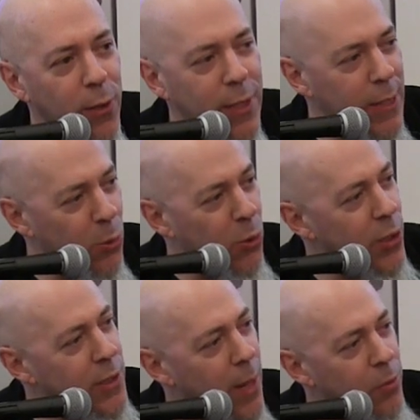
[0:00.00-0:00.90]

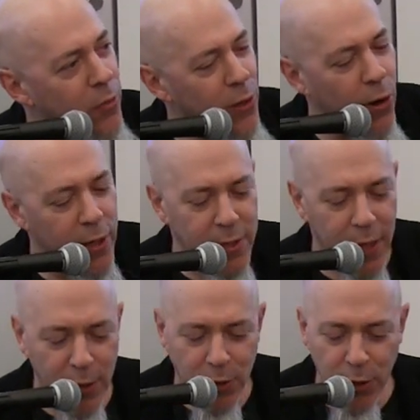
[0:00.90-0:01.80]
keyboard type of an
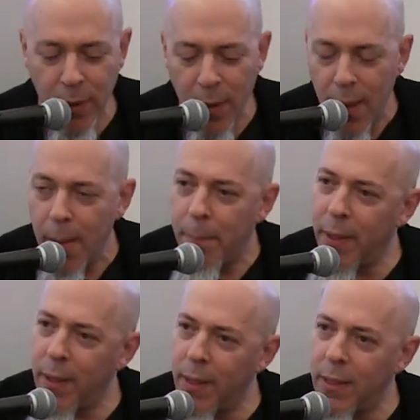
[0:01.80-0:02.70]
architecture
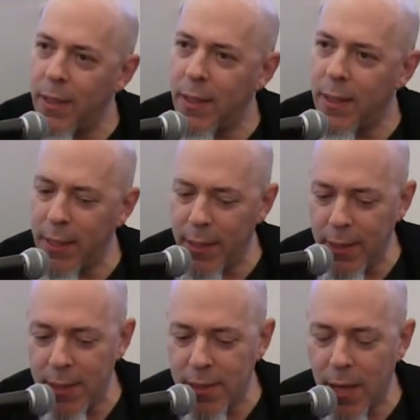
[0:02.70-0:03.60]
but
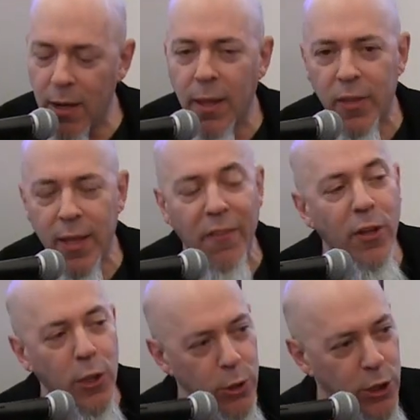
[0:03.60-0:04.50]
it is kind of like the
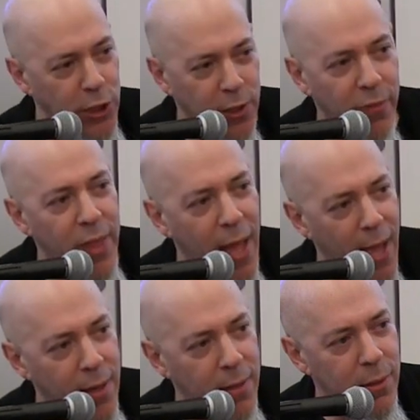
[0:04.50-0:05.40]
evolution of
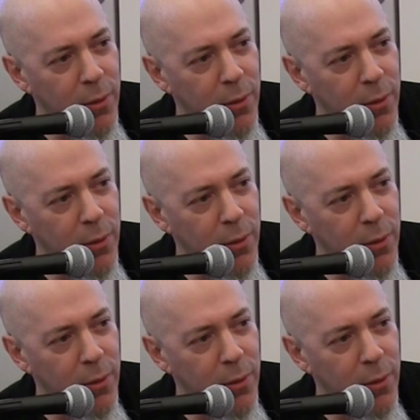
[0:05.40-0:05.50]
that.